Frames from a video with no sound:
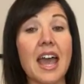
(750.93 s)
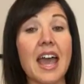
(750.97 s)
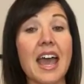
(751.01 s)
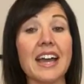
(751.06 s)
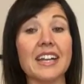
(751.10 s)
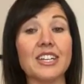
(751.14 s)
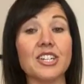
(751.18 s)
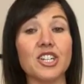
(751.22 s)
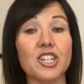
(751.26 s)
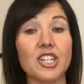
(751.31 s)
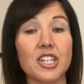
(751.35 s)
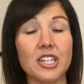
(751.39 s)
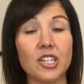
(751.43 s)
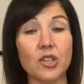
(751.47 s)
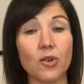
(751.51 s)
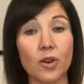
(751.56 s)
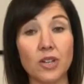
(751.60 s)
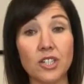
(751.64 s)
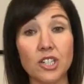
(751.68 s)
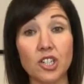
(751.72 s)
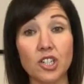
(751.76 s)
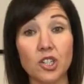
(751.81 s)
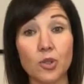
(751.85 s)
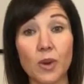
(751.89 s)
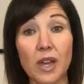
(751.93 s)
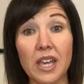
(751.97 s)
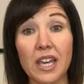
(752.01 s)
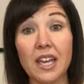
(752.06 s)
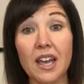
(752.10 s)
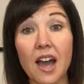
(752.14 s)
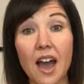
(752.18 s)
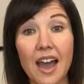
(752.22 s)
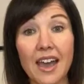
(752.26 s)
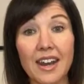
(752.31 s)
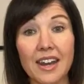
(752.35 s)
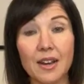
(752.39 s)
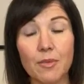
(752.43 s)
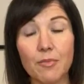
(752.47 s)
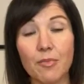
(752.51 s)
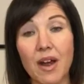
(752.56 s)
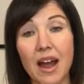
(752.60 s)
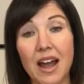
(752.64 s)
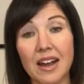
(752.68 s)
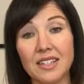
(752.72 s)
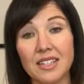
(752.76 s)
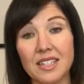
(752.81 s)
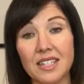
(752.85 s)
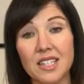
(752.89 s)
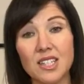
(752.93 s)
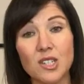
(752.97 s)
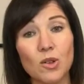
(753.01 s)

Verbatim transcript: And she's going to do a guided practice.